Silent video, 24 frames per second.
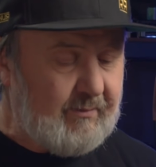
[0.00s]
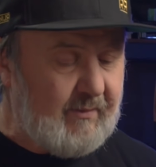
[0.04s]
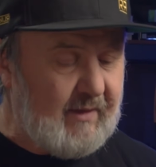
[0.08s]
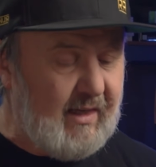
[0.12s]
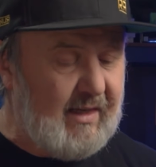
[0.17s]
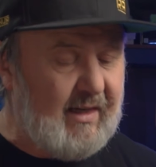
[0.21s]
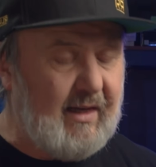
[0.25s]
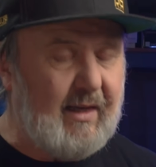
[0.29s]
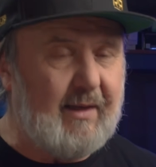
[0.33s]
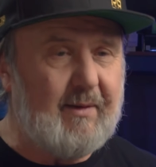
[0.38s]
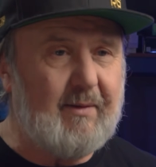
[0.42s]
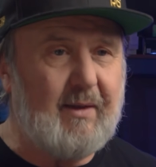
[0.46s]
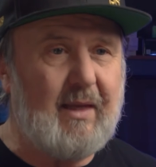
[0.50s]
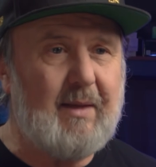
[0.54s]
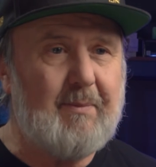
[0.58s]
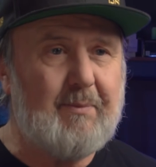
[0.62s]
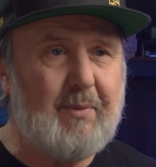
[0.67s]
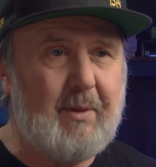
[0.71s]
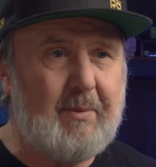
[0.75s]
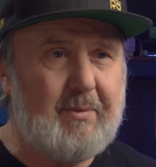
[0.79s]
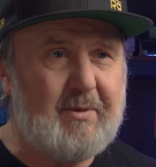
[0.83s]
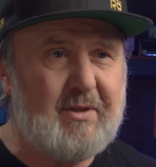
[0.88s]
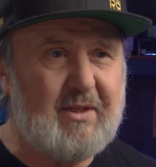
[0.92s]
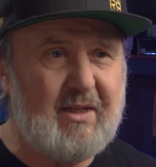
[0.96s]

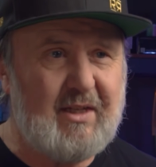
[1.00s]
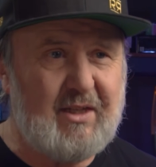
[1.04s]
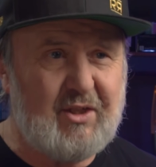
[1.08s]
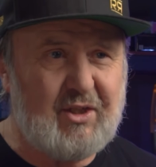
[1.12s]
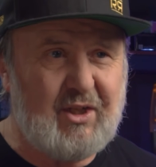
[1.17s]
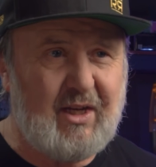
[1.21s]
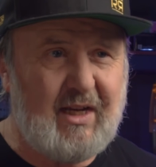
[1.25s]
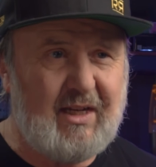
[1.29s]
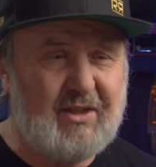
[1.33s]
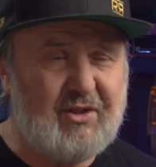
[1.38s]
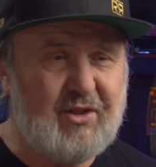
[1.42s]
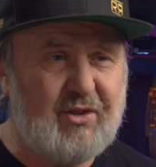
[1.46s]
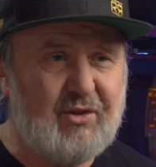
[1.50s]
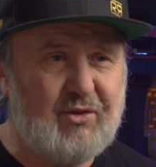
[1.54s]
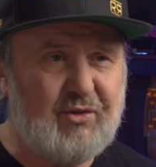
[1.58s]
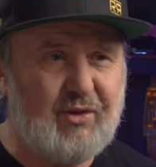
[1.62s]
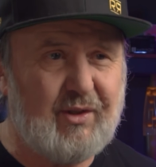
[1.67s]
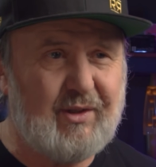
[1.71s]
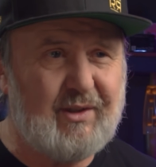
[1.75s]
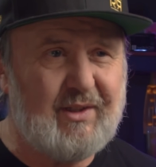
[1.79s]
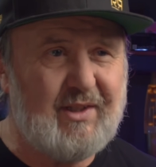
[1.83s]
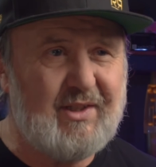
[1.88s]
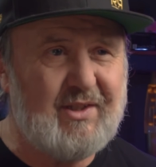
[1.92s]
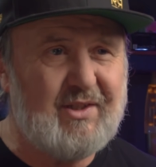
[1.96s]
MPPT charge
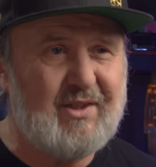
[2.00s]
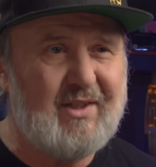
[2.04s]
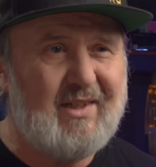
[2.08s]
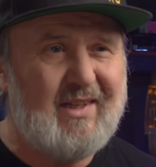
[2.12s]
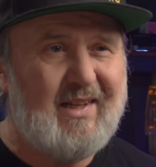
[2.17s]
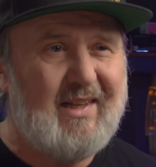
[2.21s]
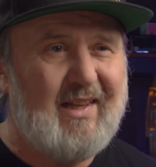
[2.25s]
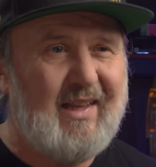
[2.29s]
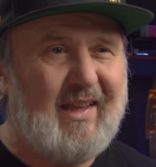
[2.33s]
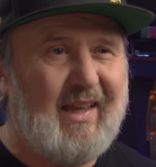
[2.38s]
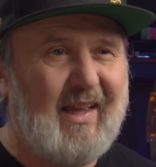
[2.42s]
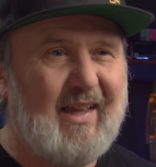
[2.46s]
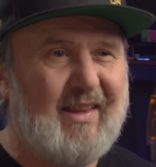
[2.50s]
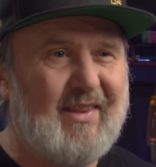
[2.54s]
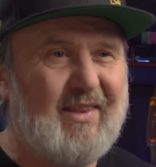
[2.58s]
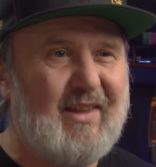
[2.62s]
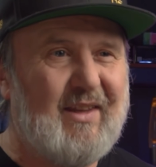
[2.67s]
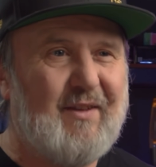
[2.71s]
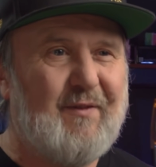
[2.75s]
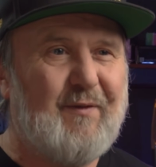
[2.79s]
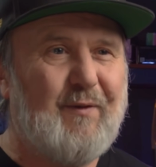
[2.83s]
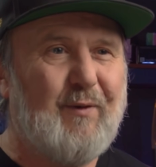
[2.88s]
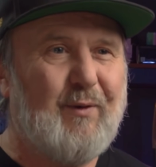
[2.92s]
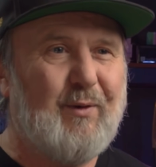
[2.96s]
controllers, and
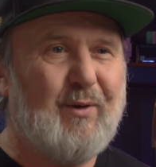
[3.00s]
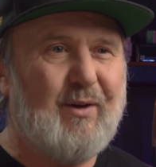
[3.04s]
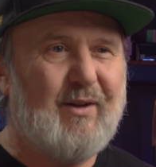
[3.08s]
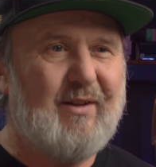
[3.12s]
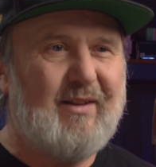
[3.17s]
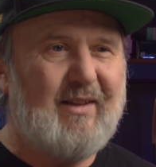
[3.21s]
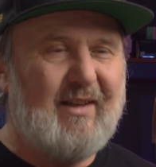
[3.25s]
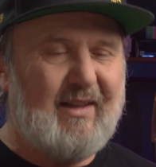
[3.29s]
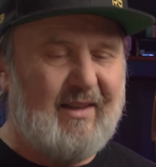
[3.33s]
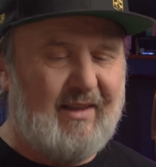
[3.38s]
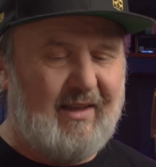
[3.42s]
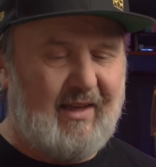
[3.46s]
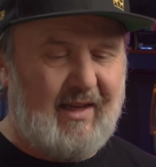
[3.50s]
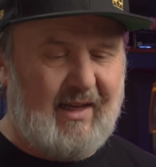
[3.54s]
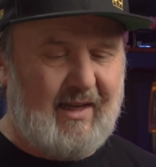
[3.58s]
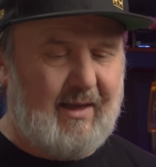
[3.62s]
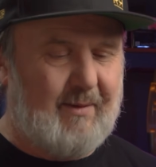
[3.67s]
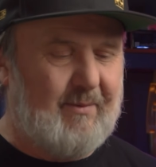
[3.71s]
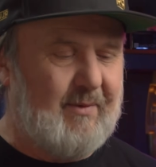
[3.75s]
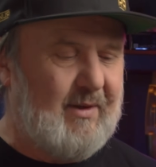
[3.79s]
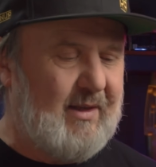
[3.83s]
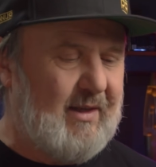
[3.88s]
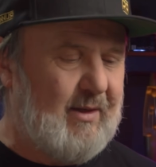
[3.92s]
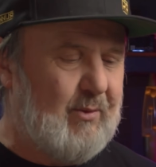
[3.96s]
therefore
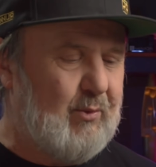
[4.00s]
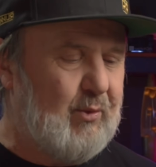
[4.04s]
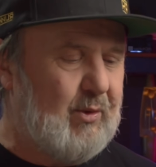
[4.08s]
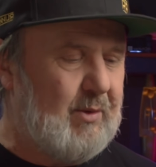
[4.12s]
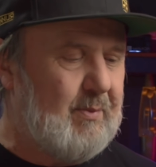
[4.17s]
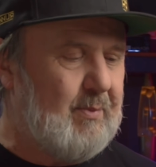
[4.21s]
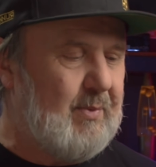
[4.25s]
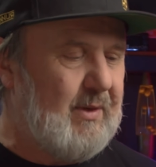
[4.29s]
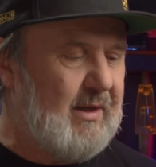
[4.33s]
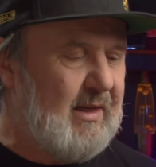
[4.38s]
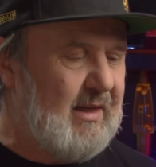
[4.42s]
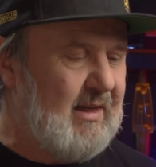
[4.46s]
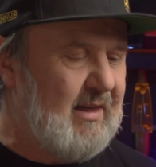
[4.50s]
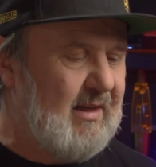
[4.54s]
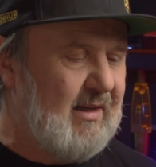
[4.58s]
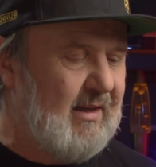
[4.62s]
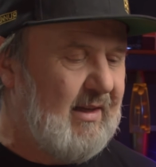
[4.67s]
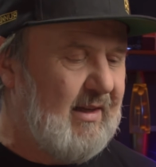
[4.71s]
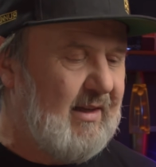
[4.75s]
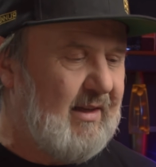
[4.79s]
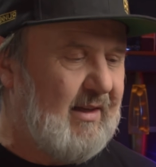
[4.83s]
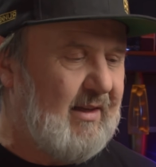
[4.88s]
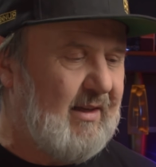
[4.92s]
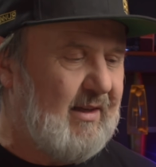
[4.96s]
it would be
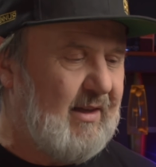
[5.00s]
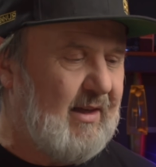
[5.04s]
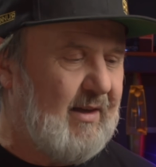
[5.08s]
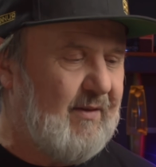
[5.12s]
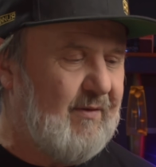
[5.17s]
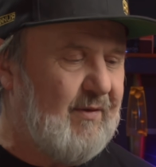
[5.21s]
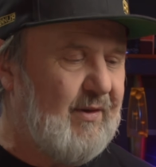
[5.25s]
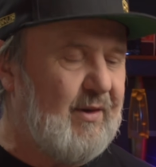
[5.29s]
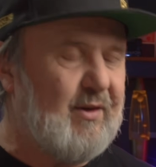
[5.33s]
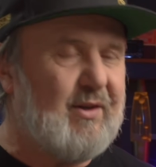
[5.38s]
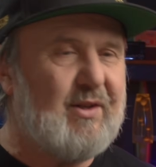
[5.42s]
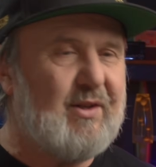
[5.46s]
a very